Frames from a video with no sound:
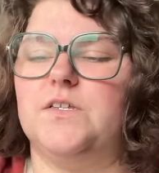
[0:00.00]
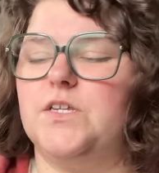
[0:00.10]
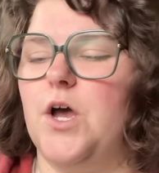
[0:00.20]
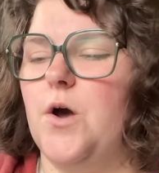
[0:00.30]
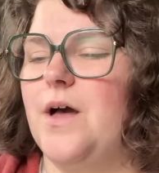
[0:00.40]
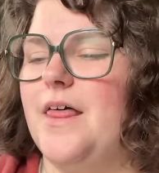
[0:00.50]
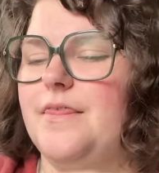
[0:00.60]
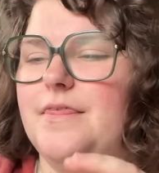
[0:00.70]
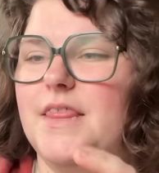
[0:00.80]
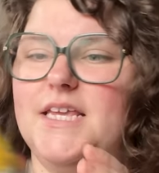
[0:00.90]
So
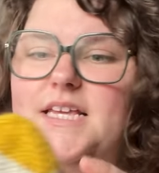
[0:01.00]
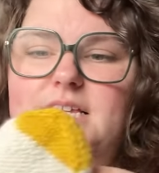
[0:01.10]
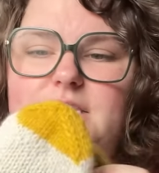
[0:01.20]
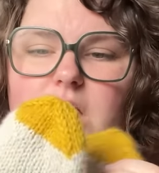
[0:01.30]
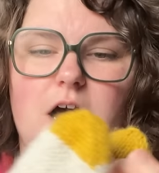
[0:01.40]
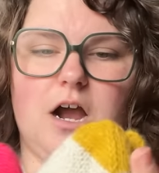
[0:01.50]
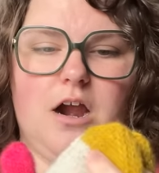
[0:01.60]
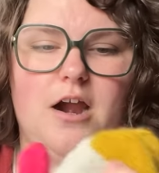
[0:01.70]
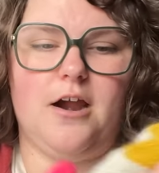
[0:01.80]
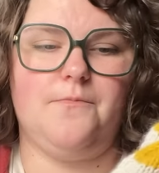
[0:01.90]
these
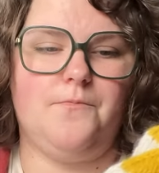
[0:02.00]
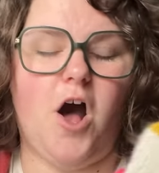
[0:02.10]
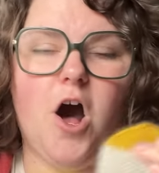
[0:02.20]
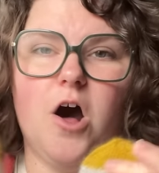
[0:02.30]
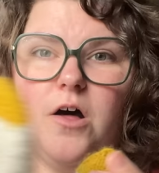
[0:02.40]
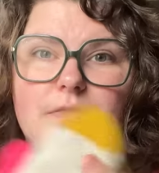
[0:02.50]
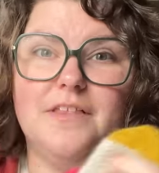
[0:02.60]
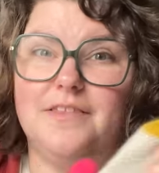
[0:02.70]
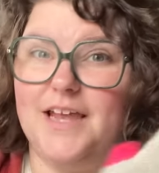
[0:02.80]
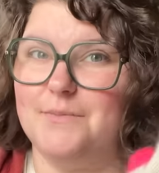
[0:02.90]
are all the
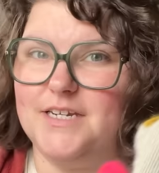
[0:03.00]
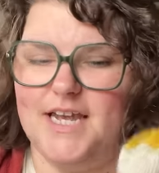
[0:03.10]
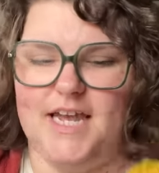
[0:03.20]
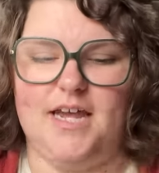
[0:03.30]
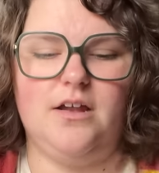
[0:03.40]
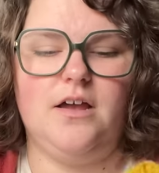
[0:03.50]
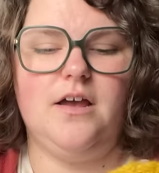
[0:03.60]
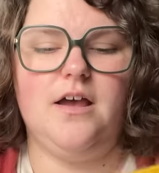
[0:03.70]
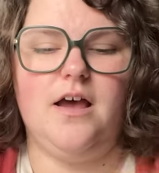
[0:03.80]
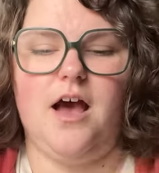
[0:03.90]
Lamb and Kid
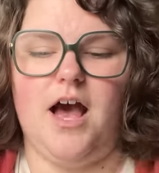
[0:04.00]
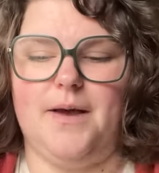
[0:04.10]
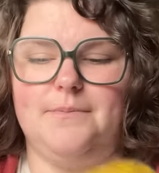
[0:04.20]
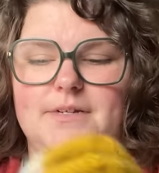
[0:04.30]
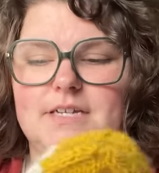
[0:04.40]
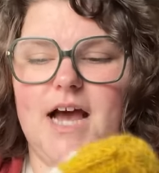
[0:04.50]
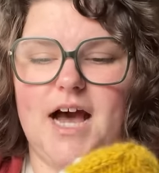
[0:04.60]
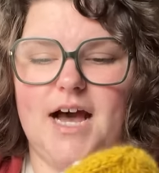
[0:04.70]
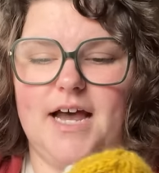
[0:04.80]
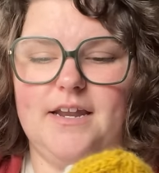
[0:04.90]
um,
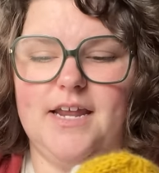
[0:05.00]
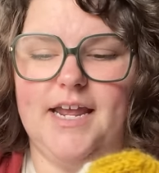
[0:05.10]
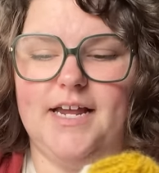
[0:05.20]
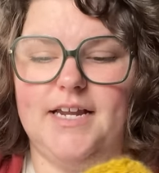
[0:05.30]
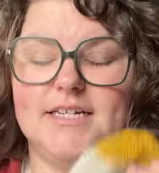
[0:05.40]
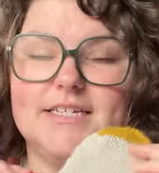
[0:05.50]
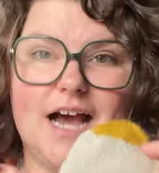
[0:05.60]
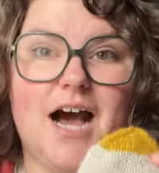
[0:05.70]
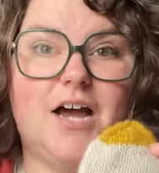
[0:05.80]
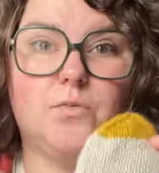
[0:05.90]
Tod and
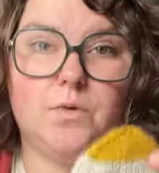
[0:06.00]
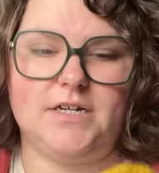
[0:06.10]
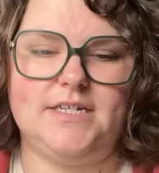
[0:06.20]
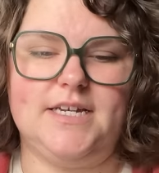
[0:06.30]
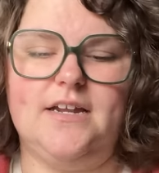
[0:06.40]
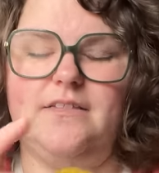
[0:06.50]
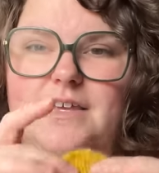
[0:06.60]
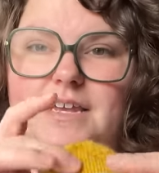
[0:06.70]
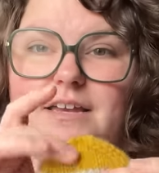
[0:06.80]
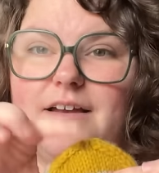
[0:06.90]
Tod Worsted.
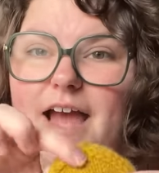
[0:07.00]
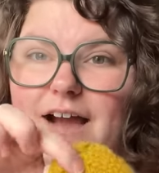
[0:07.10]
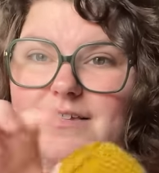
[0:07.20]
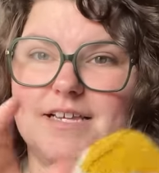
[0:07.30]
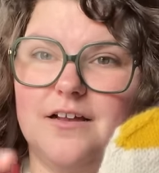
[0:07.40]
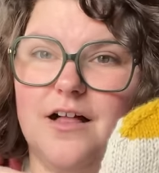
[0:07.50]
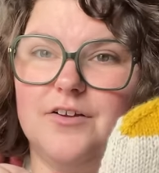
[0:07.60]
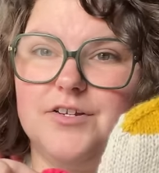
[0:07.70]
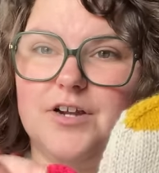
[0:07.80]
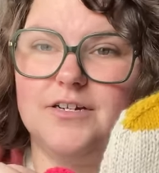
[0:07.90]
The accent
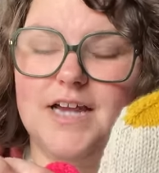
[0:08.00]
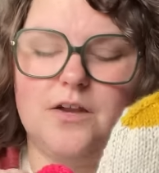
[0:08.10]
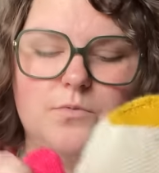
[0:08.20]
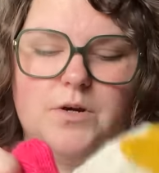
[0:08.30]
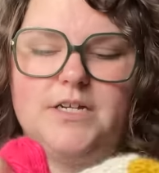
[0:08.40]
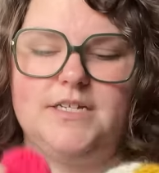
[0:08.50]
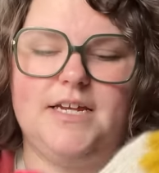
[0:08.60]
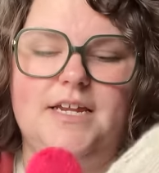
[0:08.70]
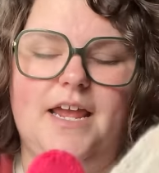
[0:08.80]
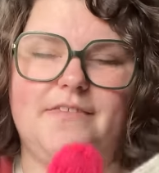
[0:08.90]
colors are Tod
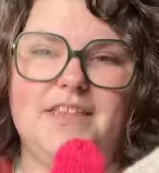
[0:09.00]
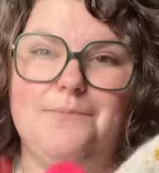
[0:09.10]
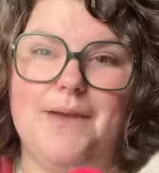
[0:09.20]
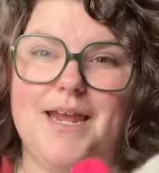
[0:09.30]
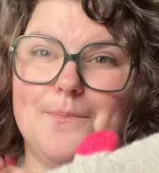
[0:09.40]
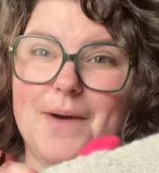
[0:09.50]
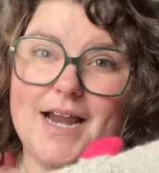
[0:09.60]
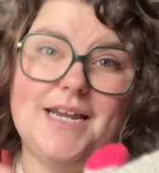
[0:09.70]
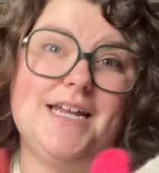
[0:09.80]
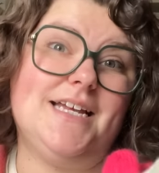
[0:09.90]
Worsted and the main
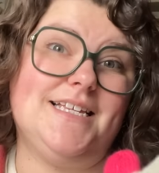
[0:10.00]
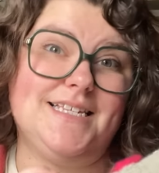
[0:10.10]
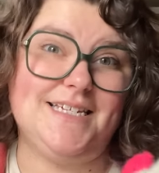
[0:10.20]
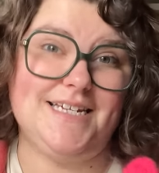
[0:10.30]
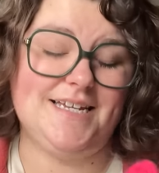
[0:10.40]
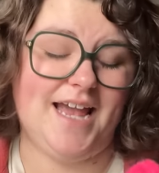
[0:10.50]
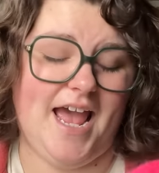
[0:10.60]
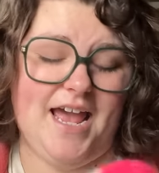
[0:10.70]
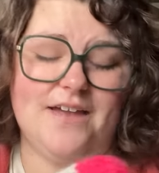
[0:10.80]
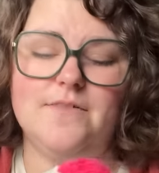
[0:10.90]
body is
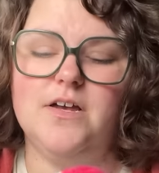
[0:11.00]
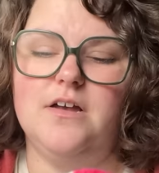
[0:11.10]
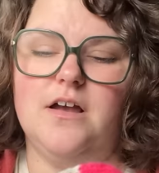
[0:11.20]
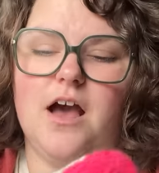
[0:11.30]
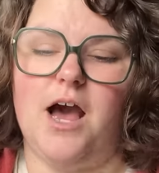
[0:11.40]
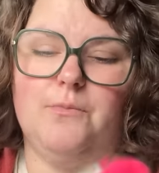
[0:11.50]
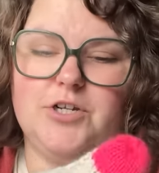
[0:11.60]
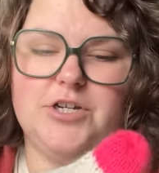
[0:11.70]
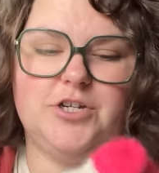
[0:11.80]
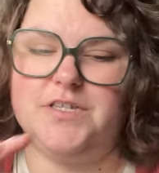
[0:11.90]
DK, um,
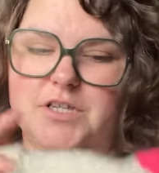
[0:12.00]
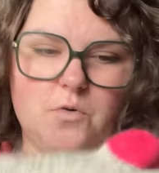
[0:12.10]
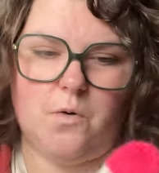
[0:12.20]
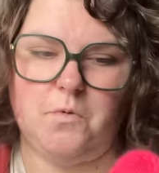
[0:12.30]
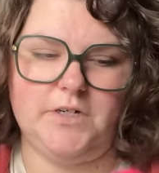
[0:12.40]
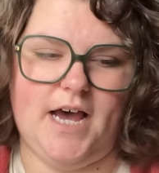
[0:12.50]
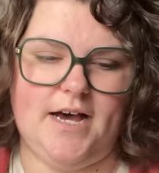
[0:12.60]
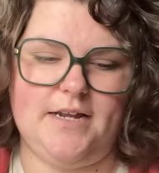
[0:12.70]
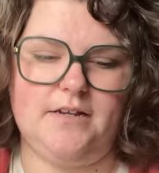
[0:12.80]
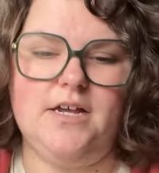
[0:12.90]
which is just the normal
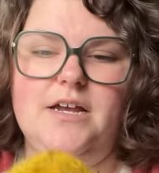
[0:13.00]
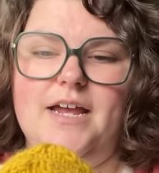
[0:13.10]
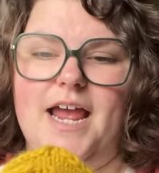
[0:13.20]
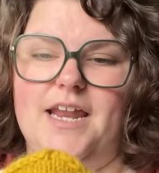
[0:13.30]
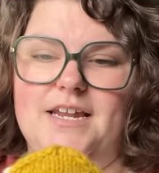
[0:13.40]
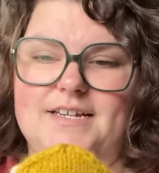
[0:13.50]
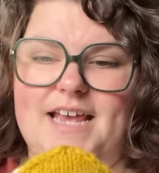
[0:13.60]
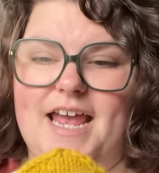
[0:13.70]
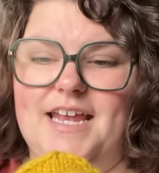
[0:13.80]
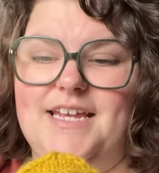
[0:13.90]
Tod. And it is
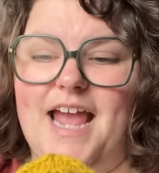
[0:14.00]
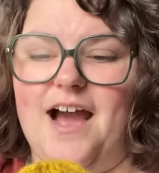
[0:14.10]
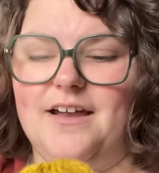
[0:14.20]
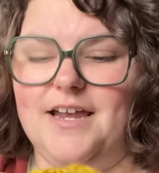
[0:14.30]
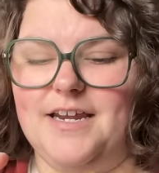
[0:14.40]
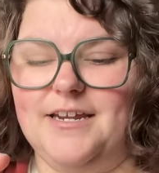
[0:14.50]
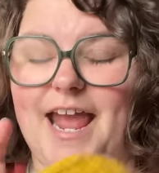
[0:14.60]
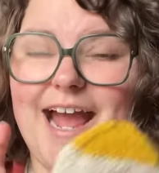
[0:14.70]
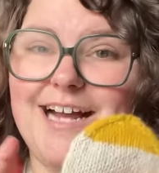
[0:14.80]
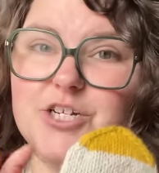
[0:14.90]
a yak and
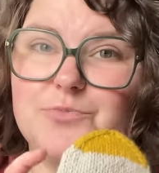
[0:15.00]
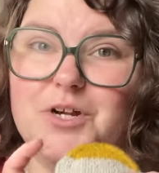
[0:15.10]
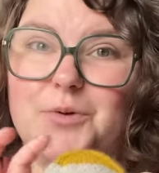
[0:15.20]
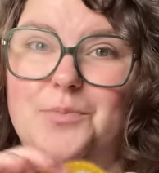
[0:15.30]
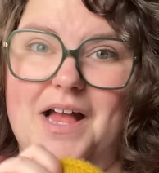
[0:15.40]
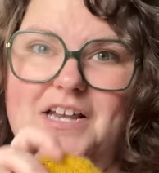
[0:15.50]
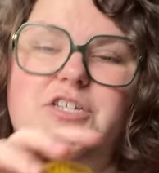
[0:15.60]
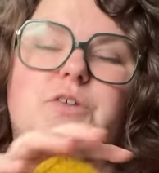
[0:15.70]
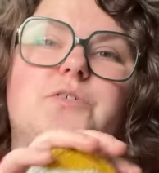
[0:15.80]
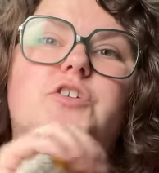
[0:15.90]
cashmere blend,
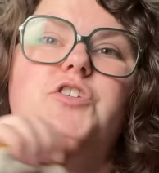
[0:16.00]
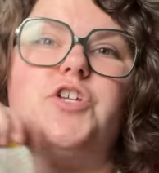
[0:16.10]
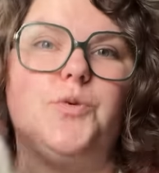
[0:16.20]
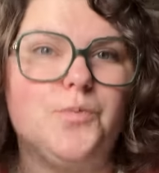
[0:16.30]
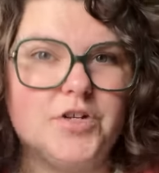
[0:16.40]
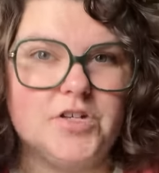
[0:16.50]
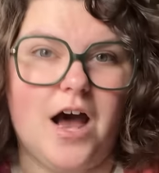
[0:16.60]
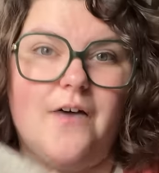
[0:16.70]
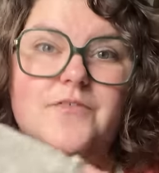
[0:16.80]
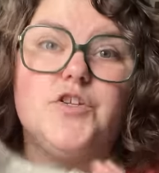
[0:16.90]
so they're super
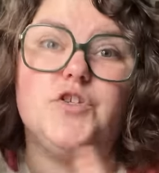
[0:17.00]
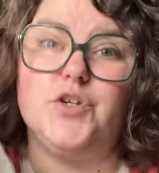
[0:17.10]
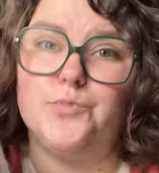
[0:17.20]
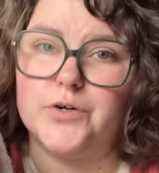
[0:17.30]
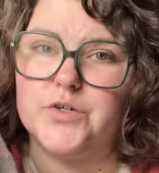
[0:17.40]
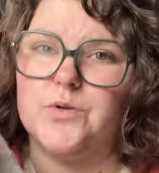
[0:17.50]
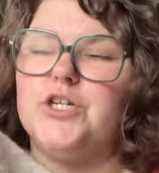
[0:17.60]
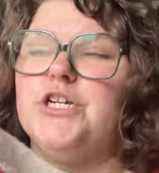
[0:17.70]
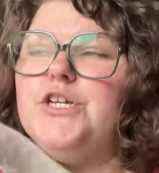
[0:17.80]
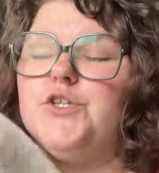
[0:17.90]
soft, super
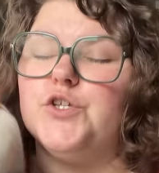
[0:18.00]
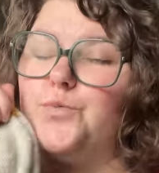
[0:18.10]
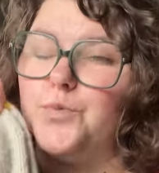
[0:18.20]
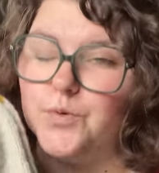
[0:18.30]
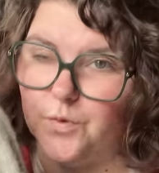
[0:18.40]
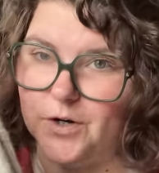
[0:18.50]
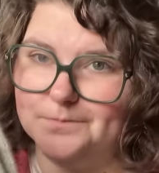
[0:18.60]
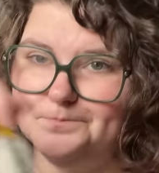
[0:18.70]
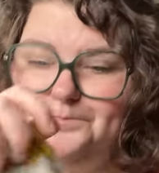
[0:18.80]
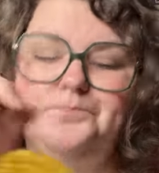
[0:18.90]
squishy, super warm.